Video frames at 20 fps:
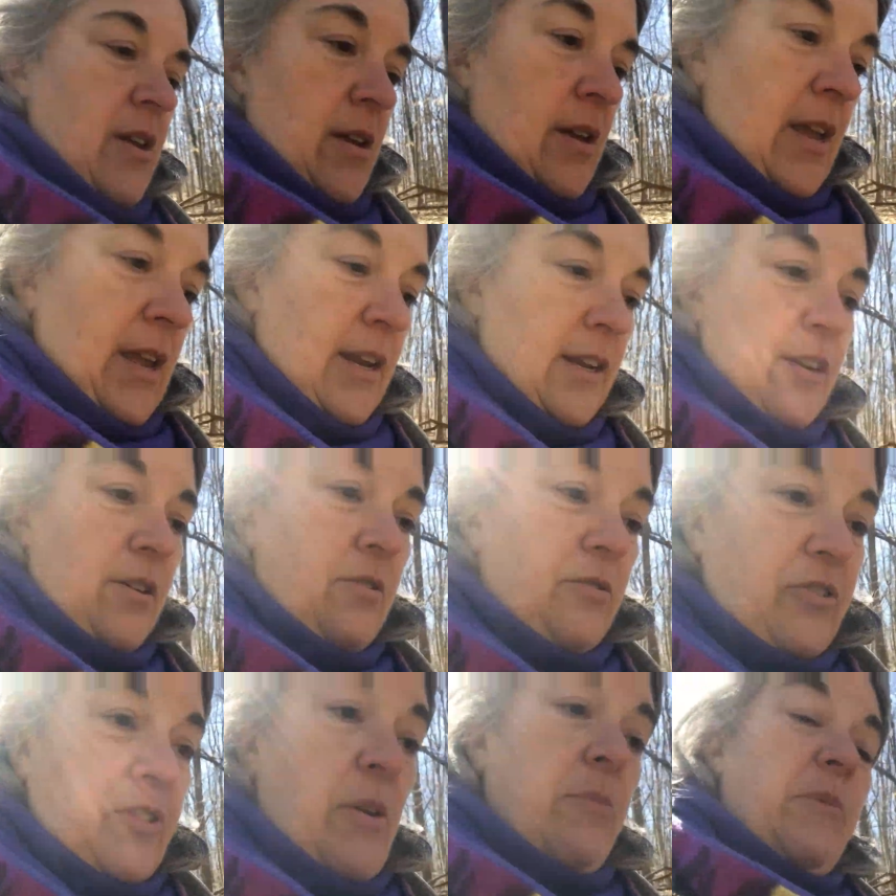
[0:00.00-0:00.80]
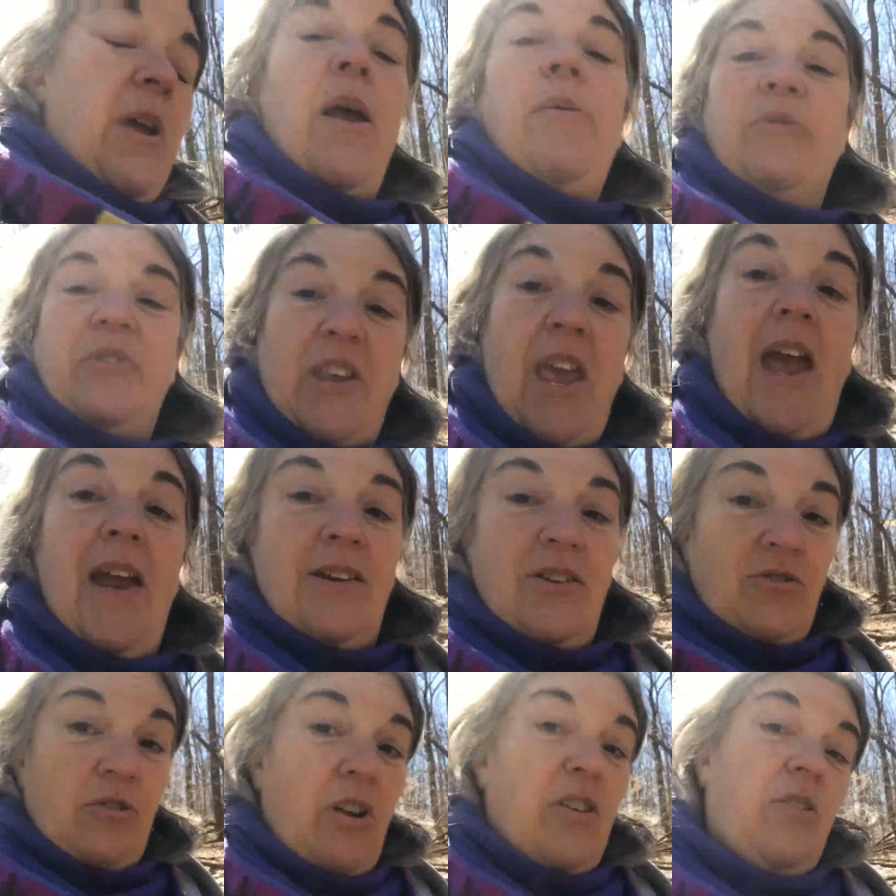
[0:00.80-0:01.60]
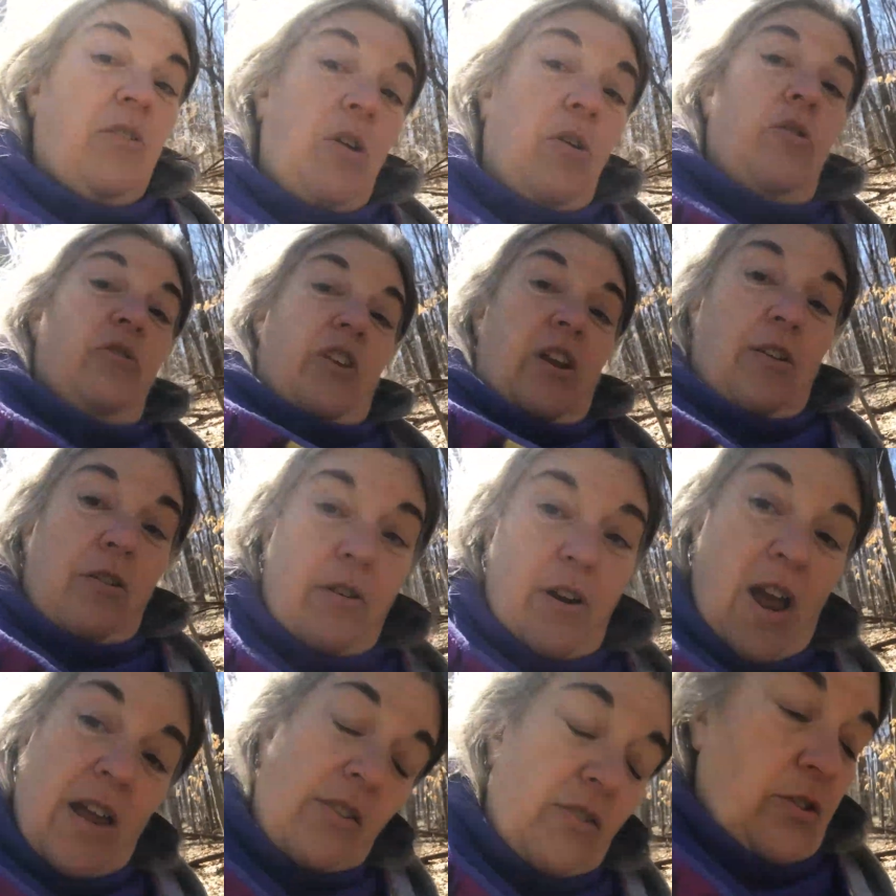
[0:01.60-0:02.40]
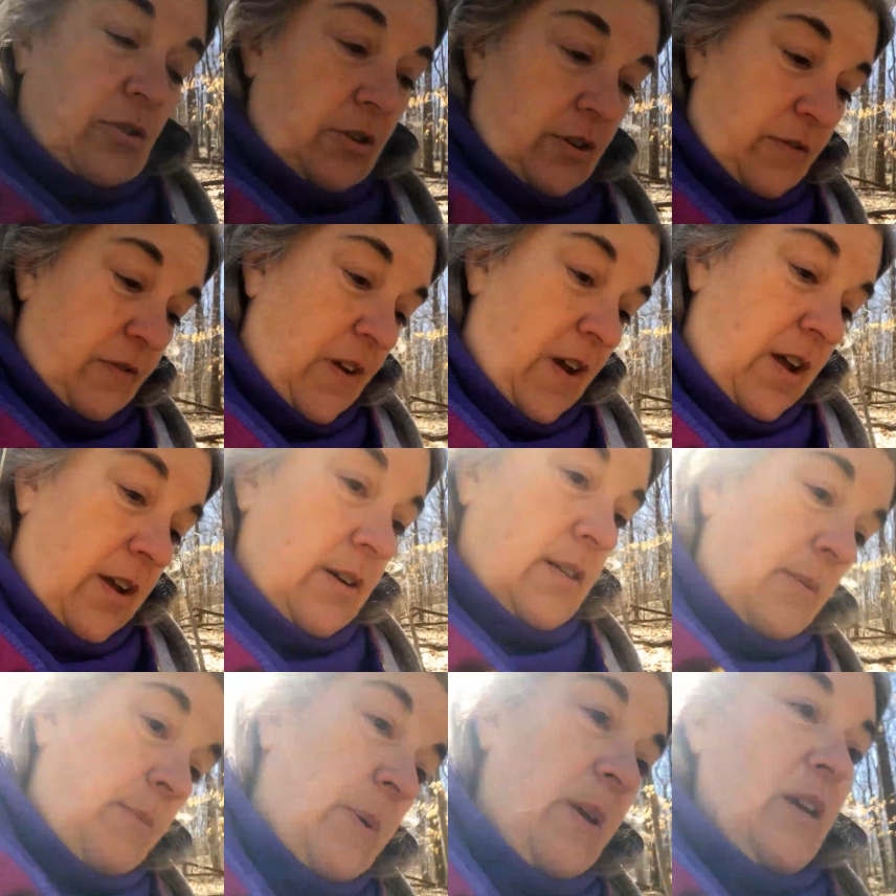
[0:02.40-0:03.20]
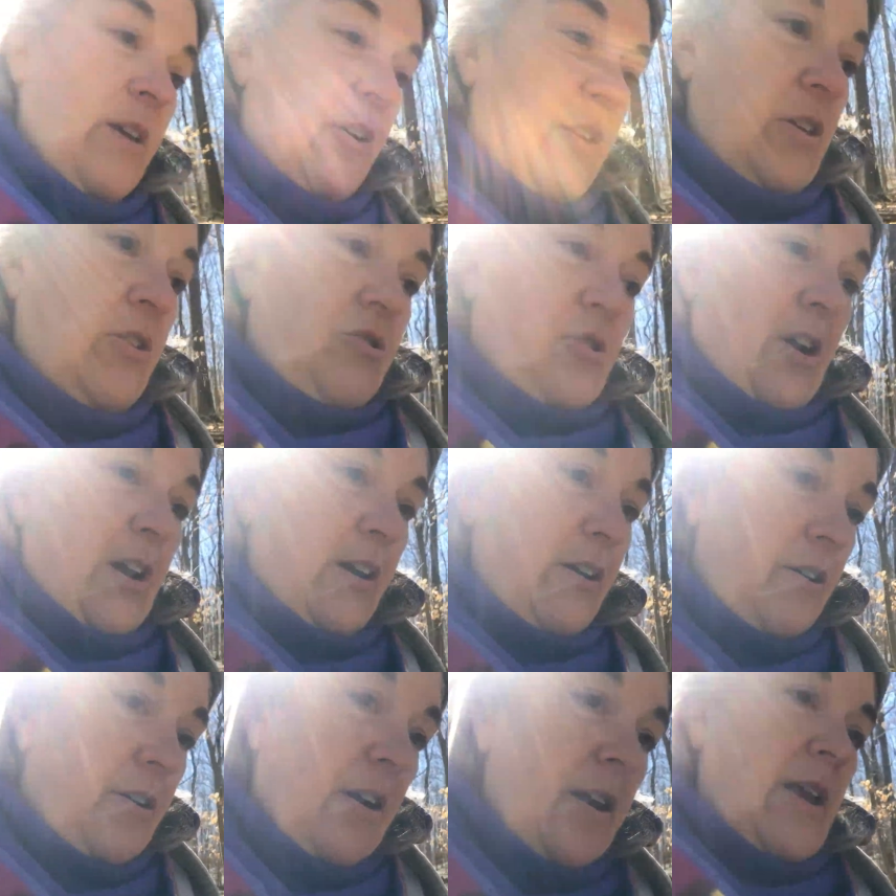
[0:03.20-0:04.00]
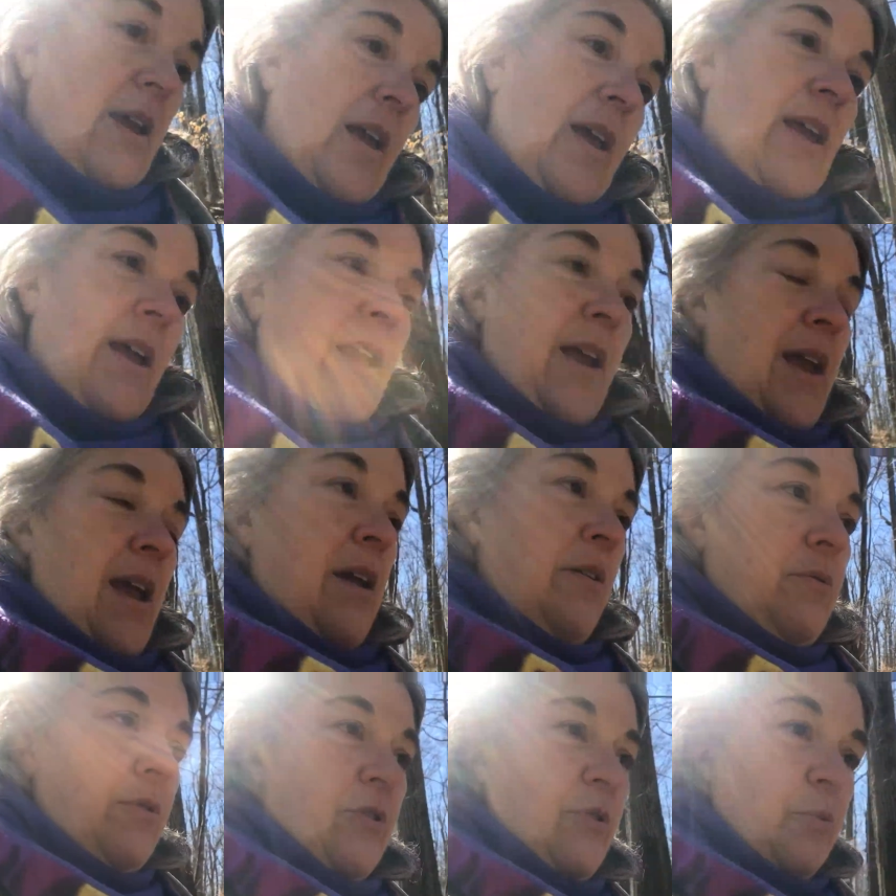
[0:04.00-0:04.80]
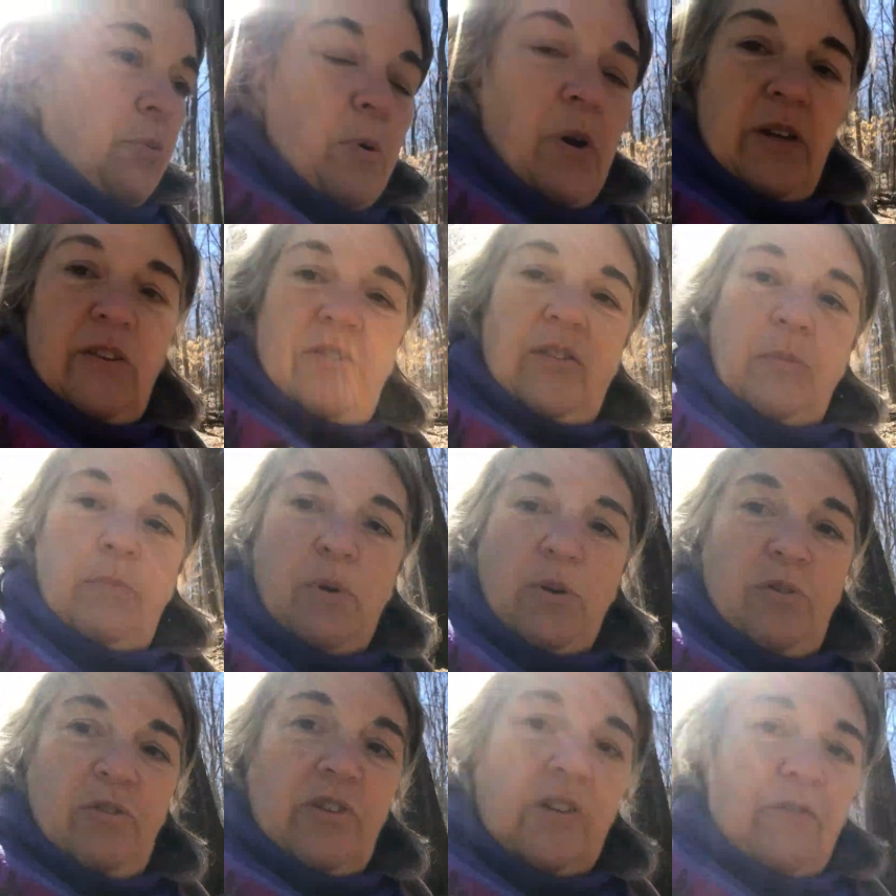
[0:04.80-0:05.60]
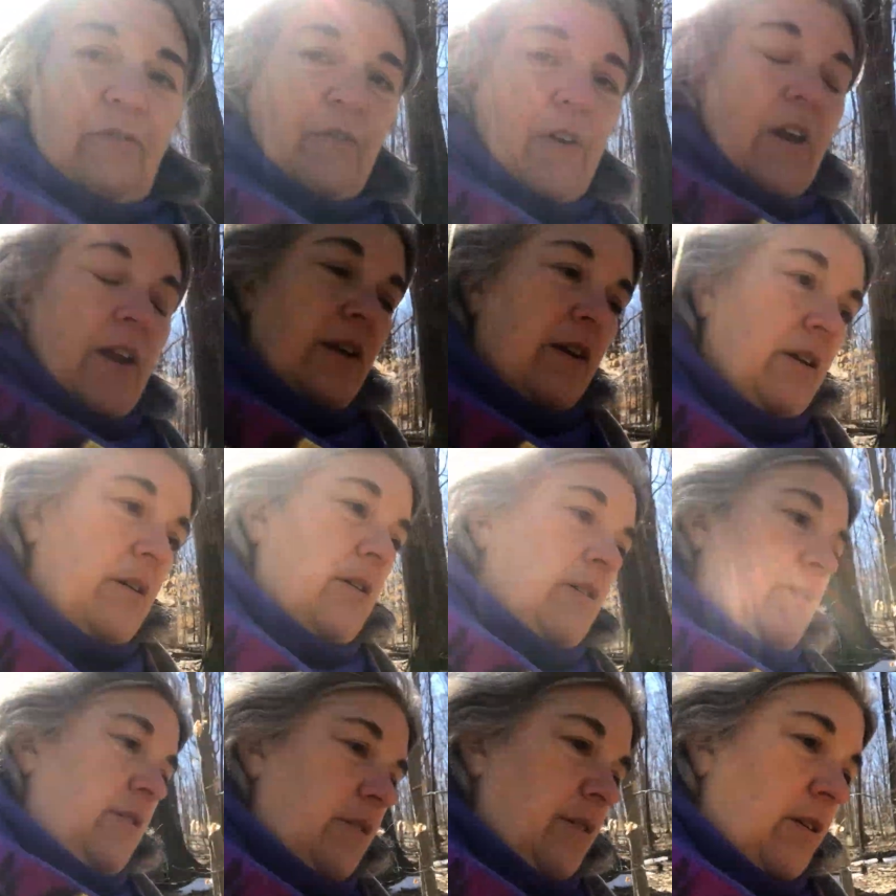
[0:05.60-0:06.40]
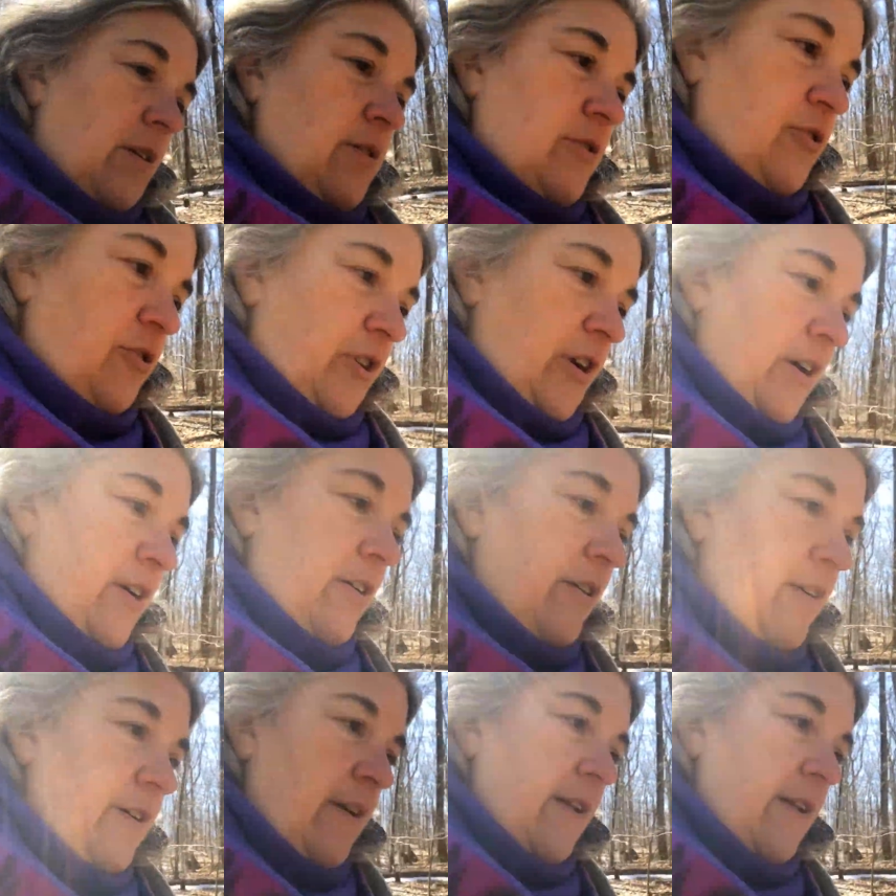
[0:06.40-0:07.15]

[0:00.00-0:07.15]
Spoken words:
and you sometimes can trust those that are not certified to be a good trainer, how is one supposed to find a good dog trainer?